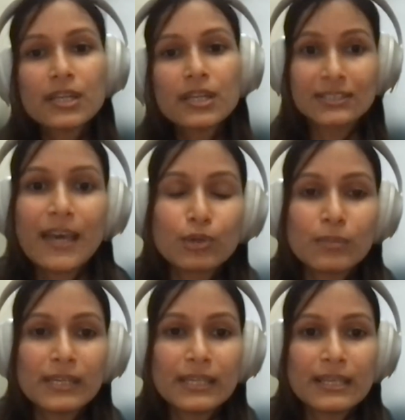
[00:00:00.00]

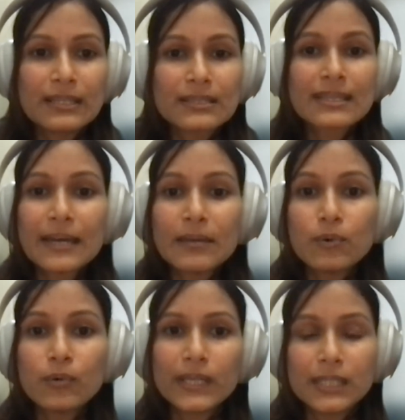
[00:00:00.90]
introductory
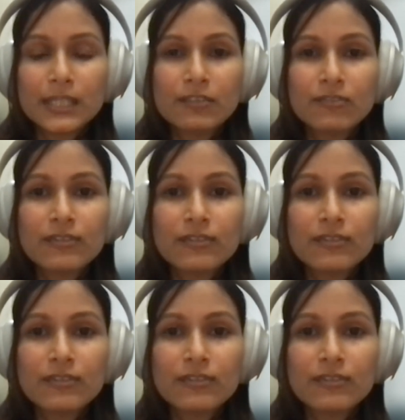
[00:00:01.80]
session, there will
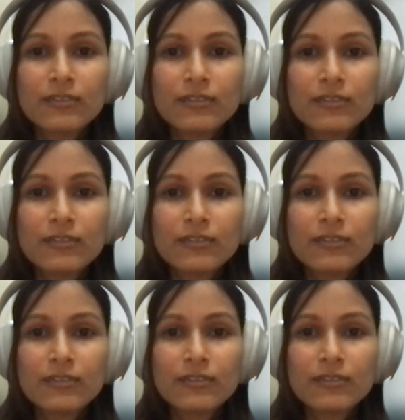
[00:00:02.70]
be this time when
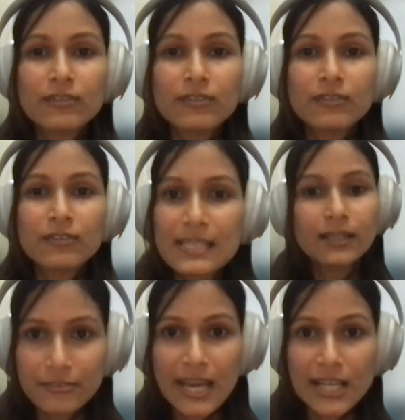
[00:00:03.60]
the
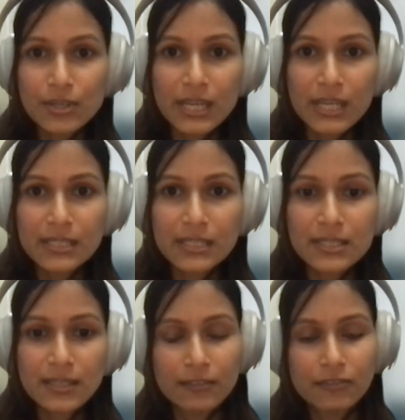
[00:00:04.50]

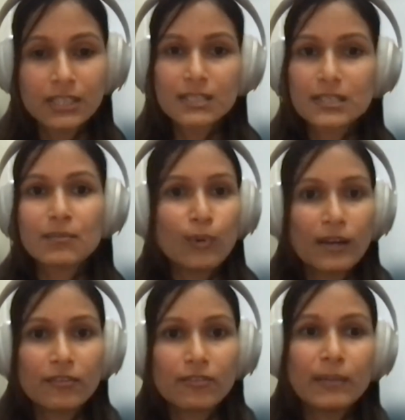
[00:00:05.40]
facilitator, in this
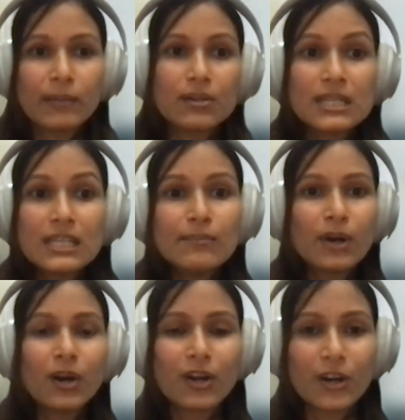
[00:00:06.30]
case, if it is
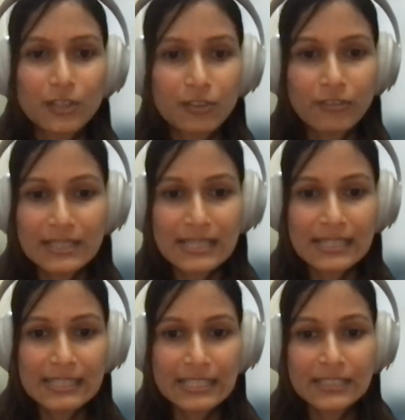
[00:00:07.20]
educators or if it is
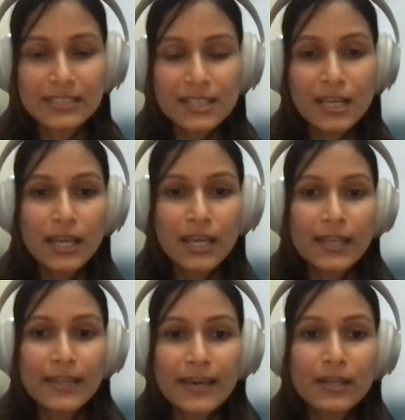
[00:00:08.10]
someone from our
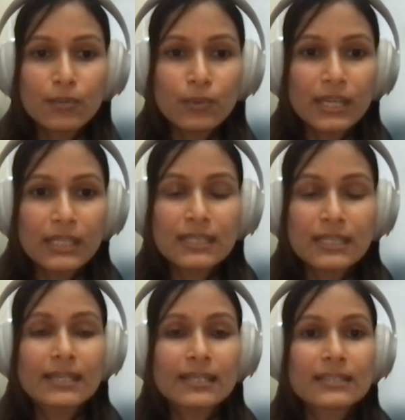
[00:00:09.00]
team or other
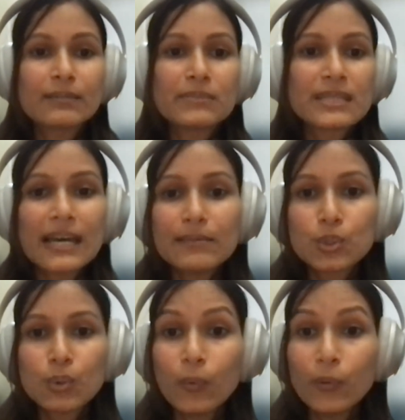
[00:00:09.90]
facilitators,
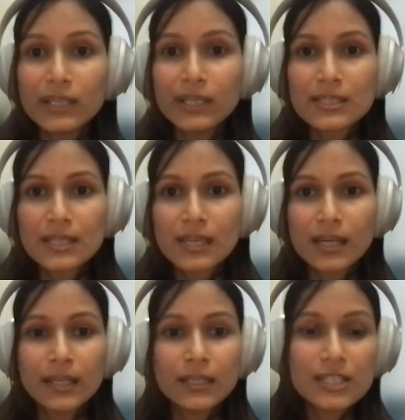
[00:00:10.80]
then we
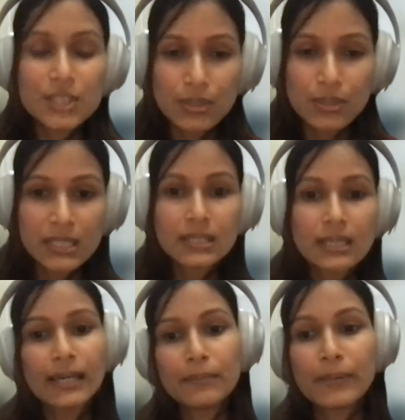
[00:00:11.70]
take some time
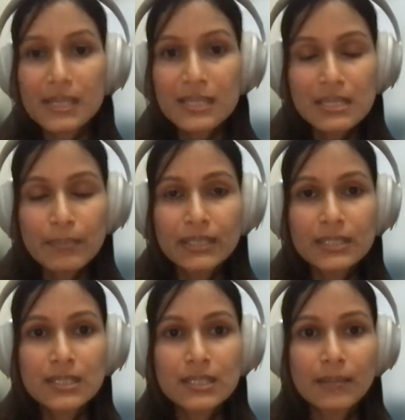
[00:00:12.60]
to orient
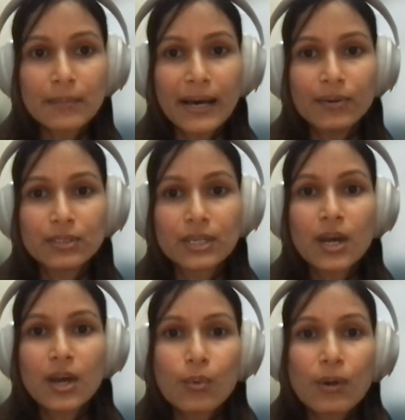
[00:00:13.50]
students and
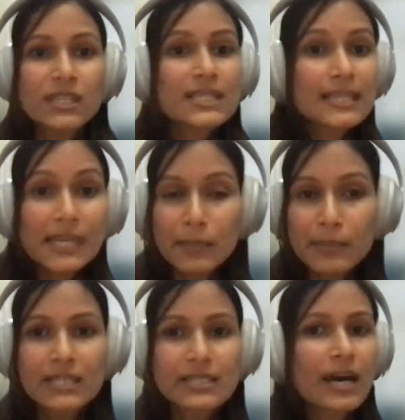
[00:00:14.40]
participants
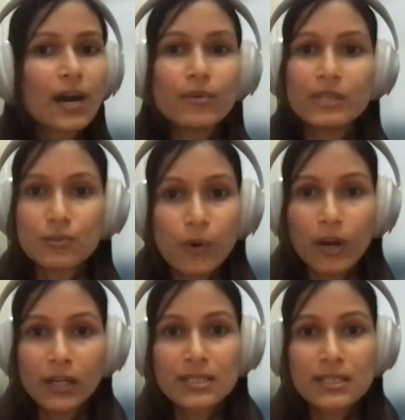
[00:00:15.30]
about what this game
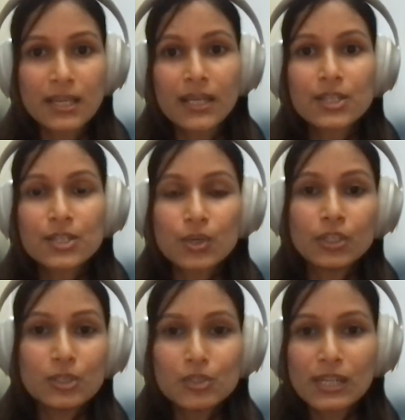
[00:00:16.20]
is, how it
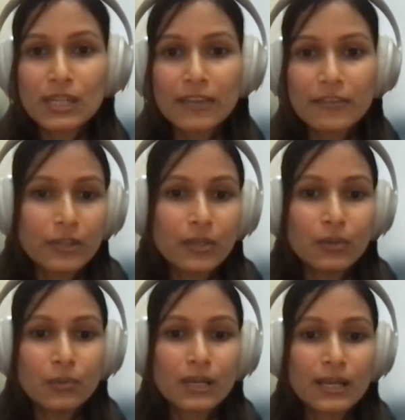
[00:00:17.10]
works. So usually
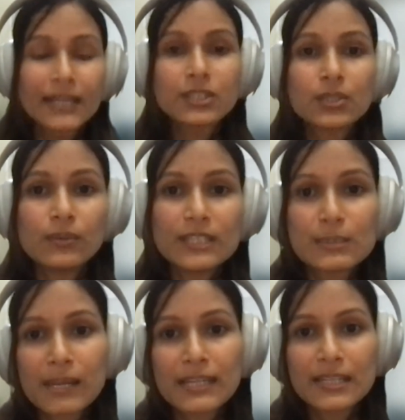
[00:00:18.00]
if you would like to
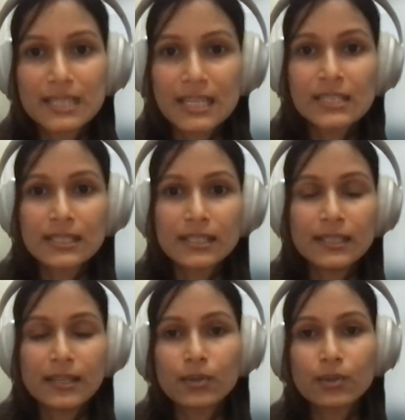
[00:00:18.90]
split the session
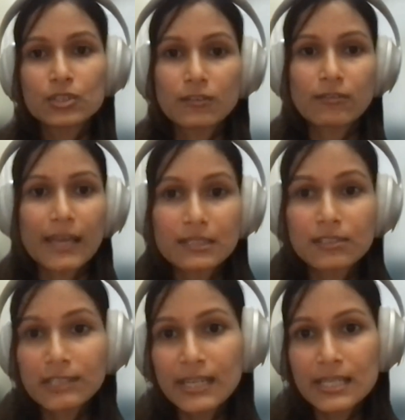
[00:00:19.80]
in the course of like
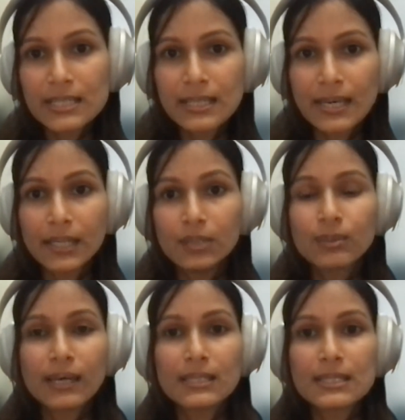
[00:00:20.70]
3 days, then you
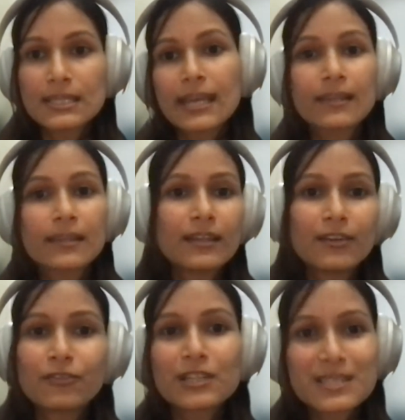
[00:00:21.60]
can take
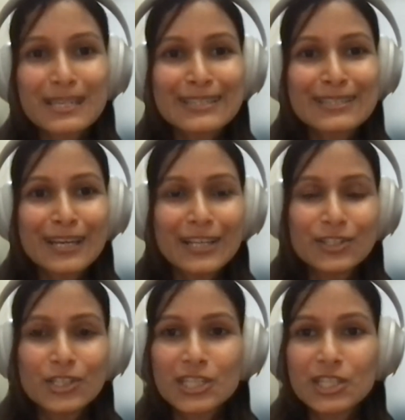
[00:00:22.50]
the first days
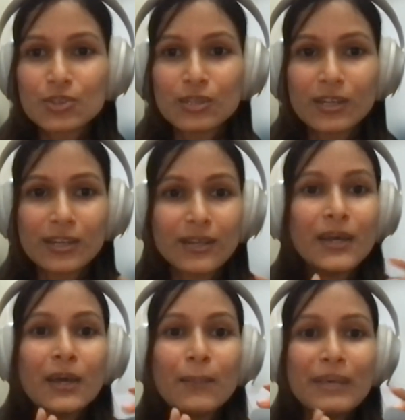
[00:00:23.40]
just into the
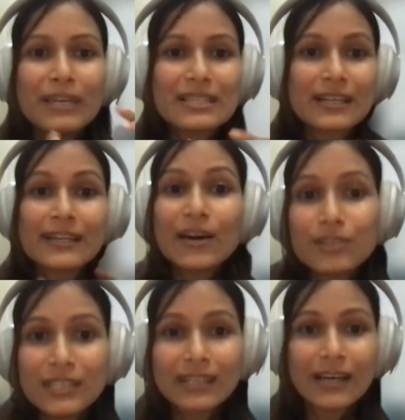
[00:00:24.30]
basic
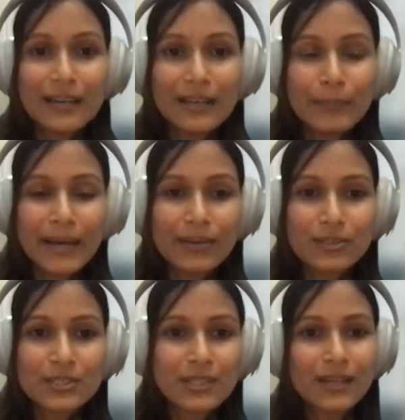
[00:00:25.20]
grounding
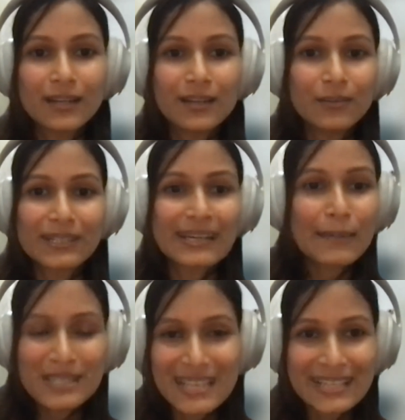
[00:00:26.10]
about what
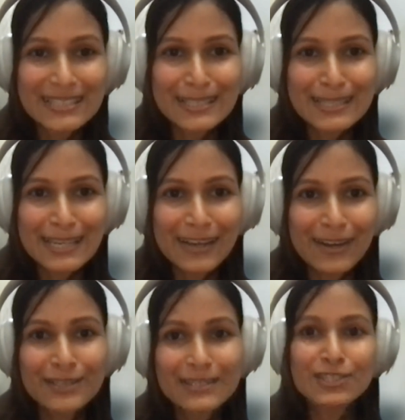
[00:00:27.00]
climate science is telling
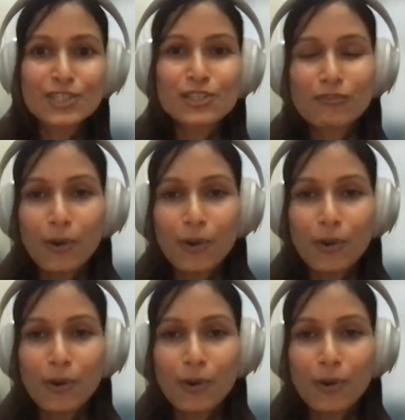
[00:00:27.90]
us and just the